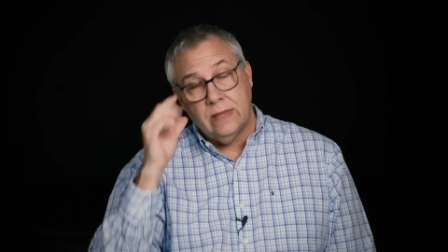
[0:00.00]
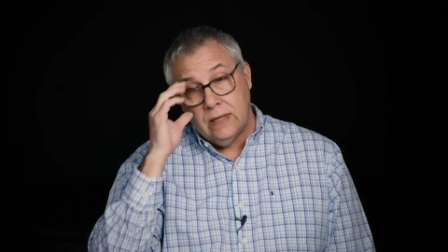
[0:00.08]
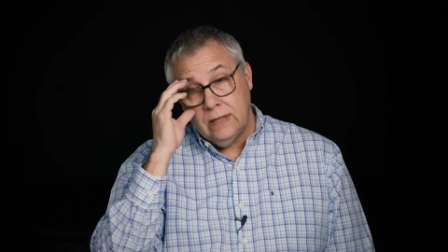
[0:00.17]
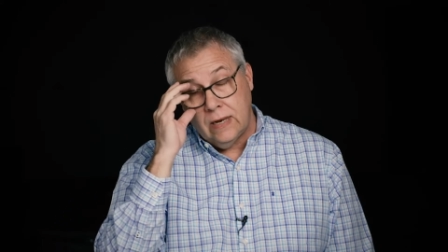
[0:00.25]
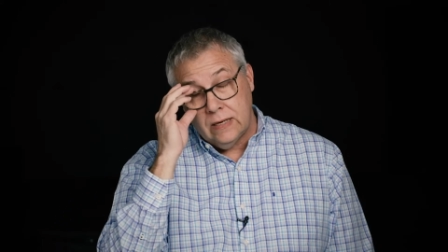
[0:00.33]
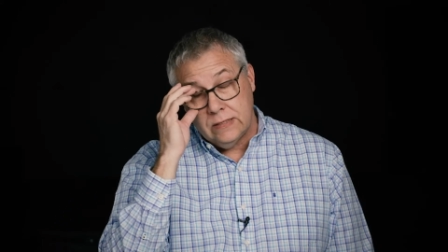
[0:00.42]

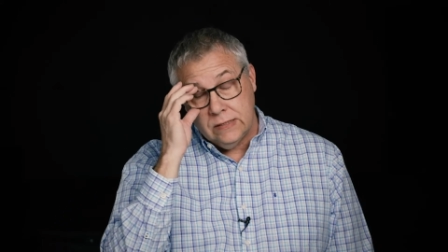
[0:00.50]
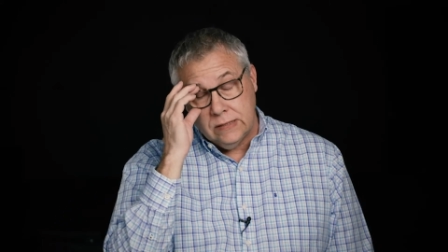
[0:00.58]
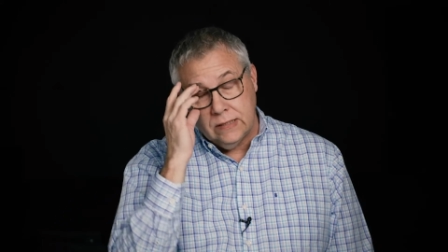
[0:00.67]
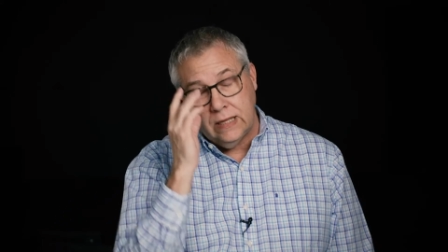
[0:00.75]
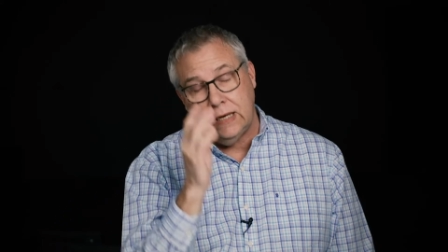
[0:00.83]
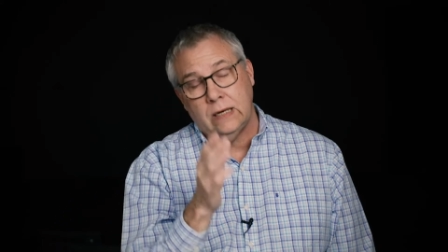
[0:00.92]
then, then, it's,
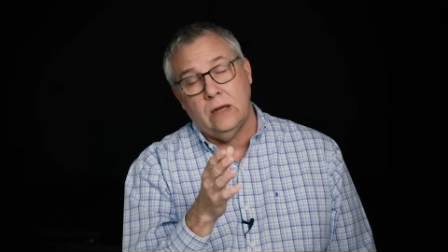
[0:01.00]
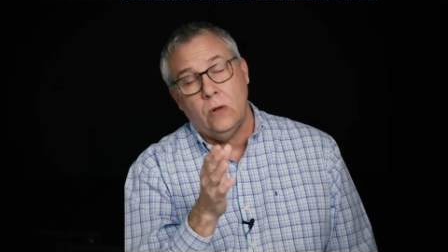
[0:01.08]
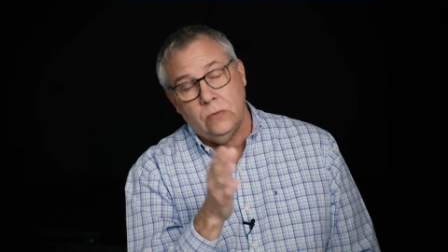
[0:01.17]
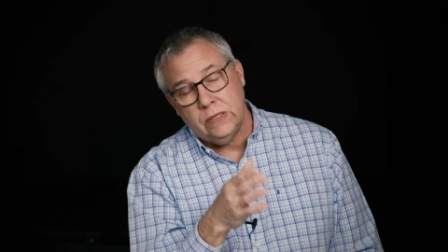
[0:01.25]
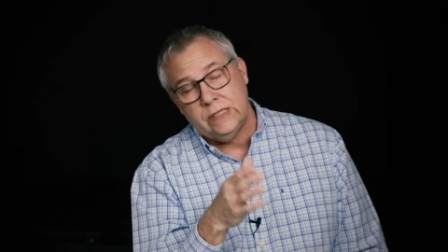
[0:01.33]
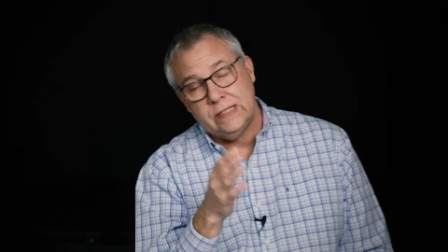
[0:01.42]
then it
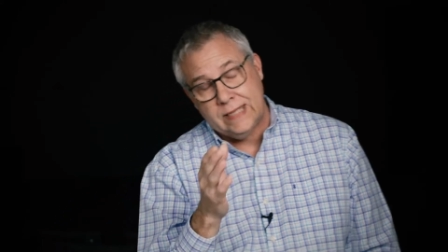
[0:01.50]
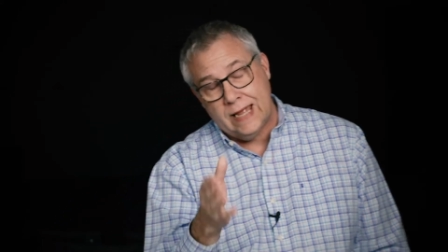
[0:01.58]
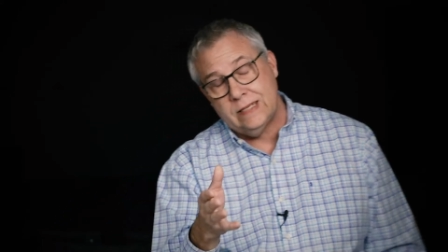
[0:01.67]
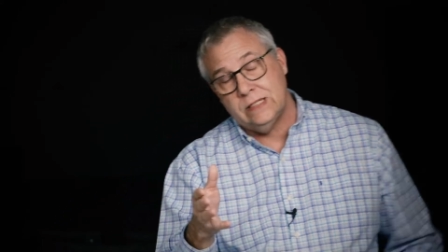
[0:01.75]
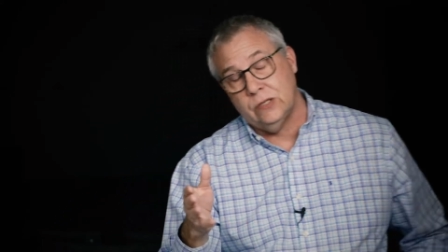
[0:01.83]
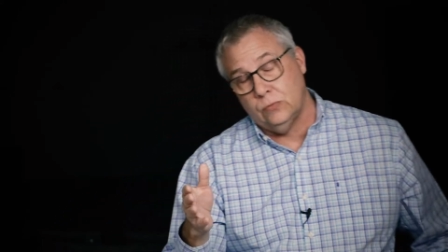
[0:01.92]
only
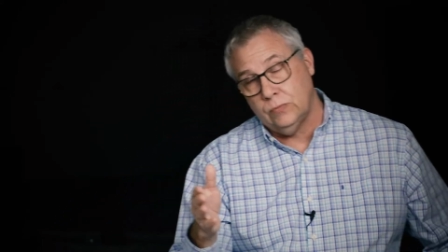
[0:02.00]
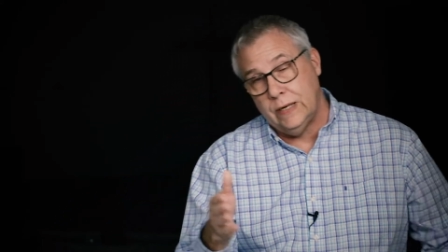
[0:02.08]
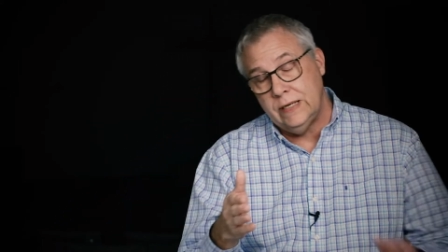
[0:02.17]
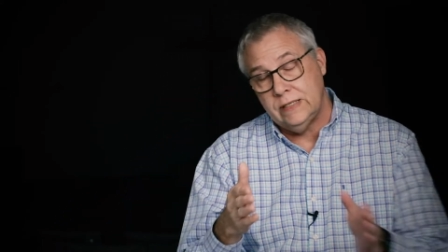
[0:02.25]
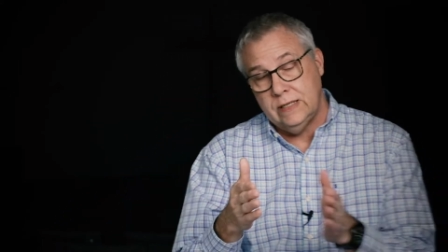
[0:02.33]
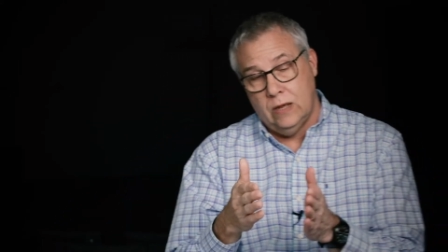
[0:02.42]
stands to
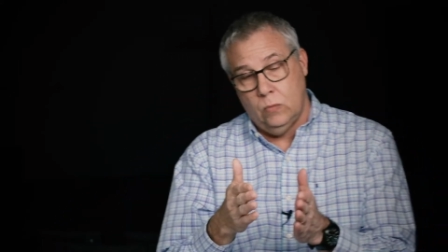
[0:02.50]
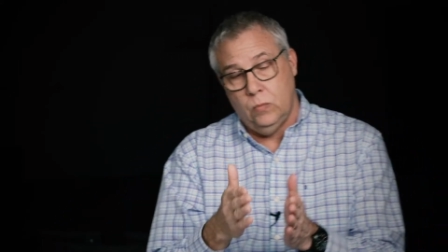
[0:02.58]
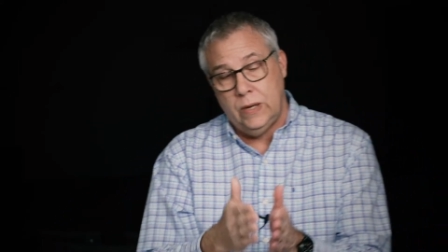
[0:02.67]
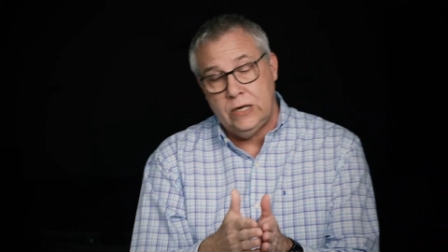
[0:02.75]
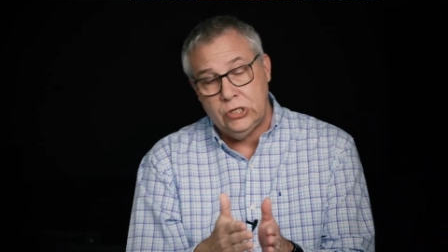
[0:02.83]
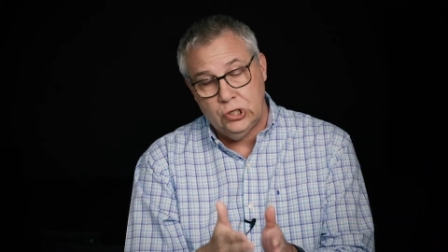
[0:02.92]
reason that
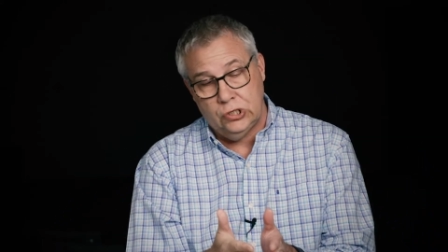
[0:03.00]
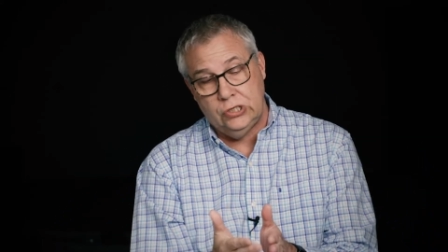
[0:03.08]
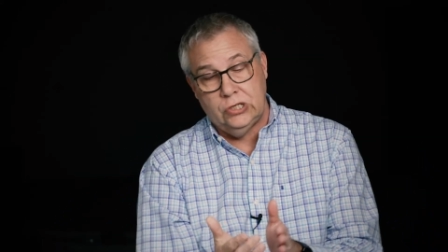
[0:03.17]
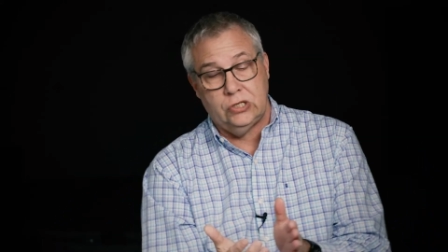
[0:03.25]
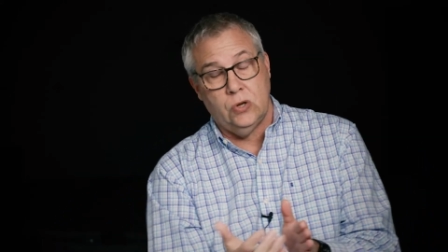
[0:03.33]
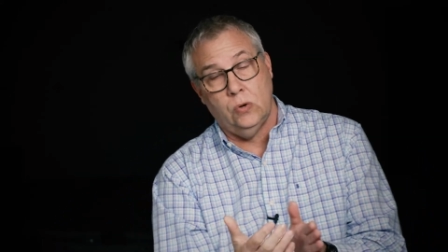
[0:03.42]
we
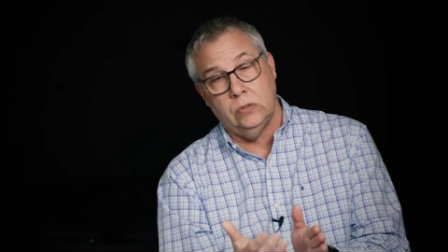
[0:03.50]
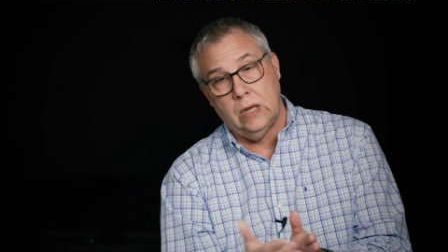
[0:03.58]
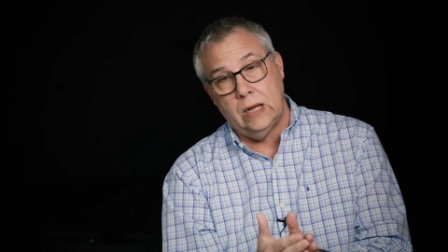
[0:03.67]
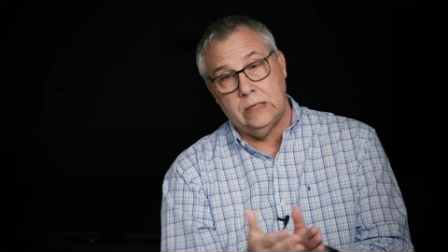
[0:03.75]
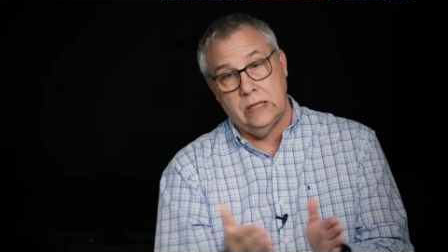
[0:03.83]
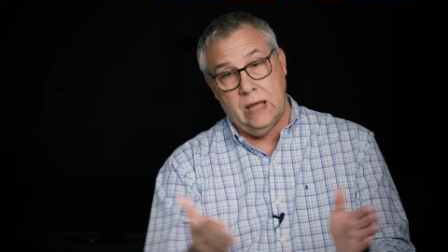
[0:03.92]
shouldn't just hold
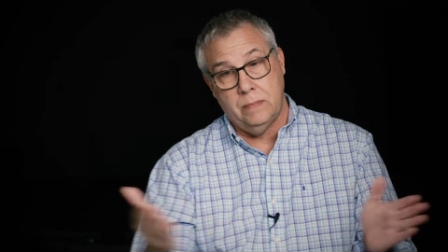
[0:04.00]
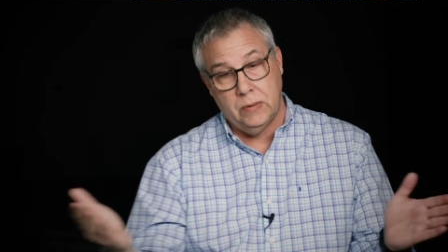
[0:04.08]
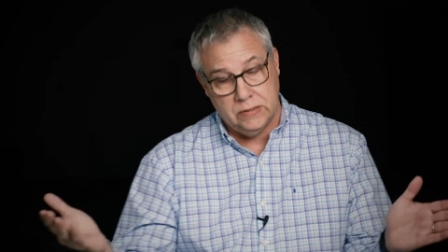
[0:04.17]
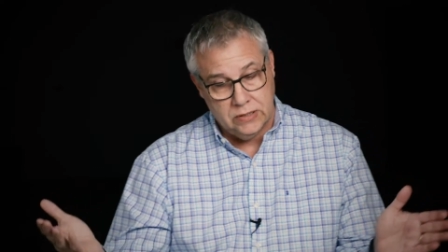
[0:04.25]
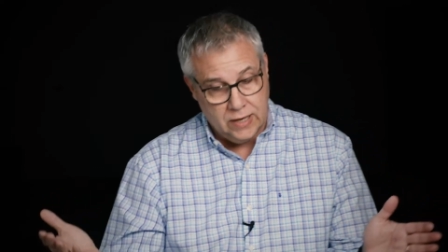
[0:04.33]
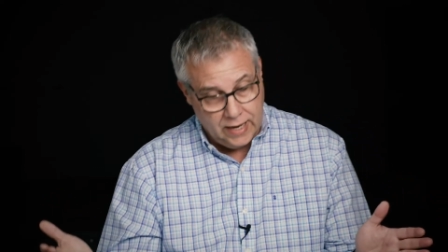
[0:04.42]
on to that,
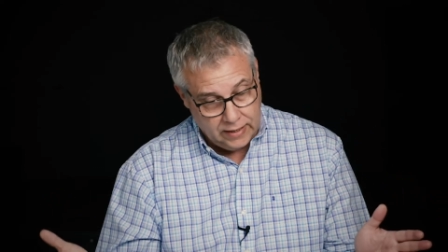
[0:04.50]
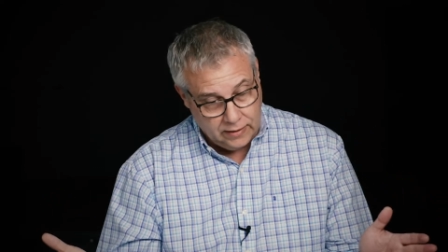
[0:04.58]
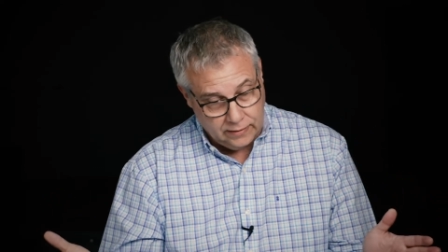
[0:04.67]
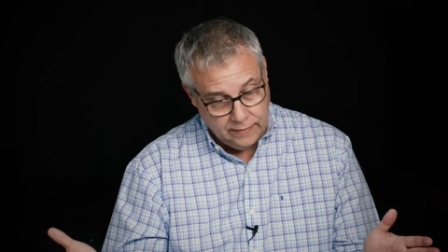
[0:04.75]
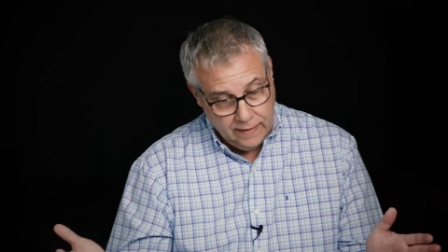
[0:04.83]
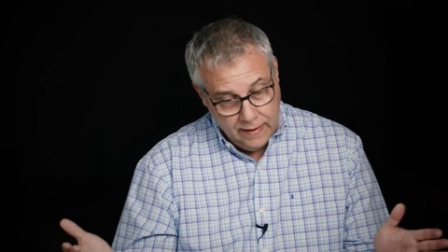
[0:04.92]
but to head
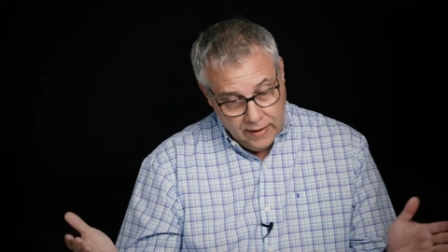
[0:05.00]
on